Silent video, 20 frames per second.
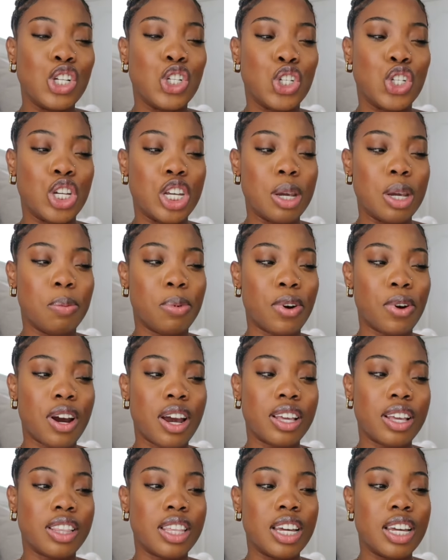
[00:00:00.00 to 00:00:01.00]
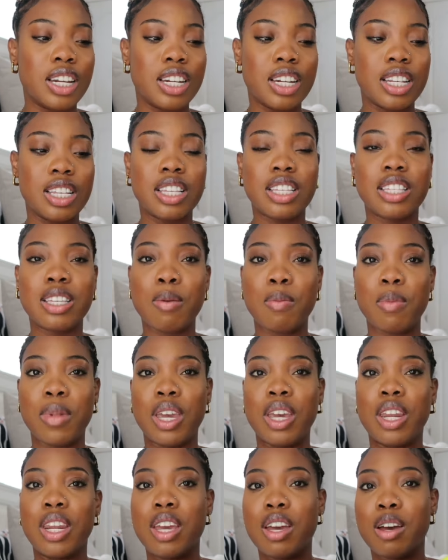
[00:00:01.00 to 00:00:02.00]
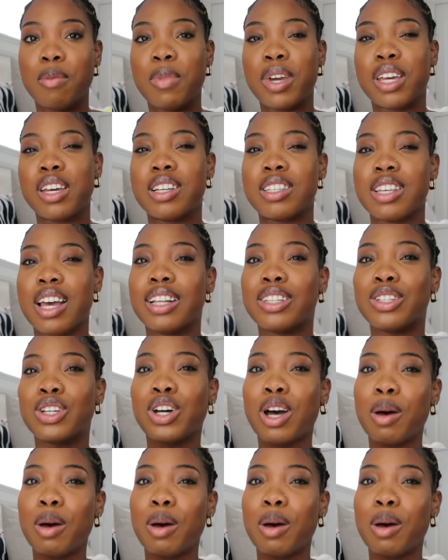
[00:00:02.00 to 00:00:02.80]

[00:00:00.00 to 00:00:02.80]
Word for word: cheaper I think. This is a medium because I took